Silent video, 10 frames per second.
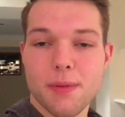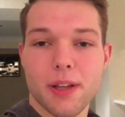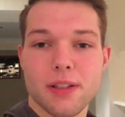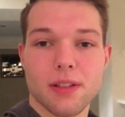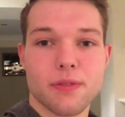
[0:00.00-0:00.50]
but
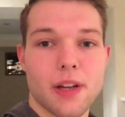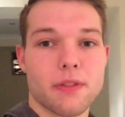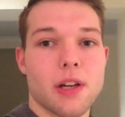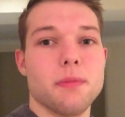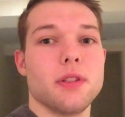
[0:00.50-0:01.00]
I like to have
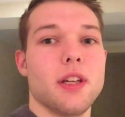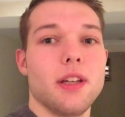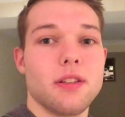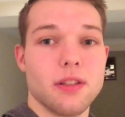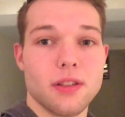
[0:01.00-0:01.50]
5 grams a day
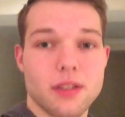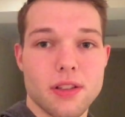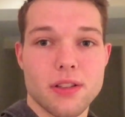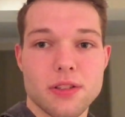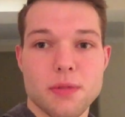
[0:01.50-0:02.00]
to
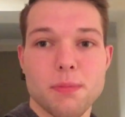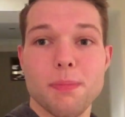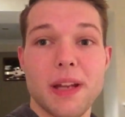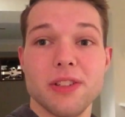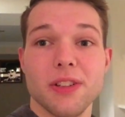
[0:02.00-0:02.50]
just
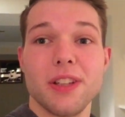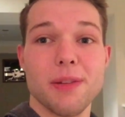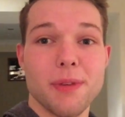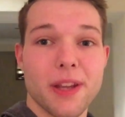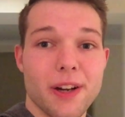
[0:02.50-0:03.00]
mentally
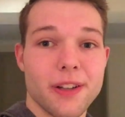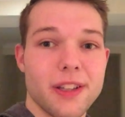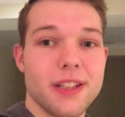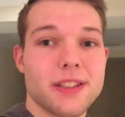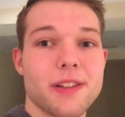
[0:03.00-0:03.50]
keep me there at
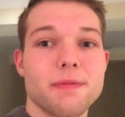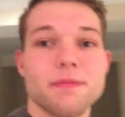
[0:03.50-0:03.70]
least.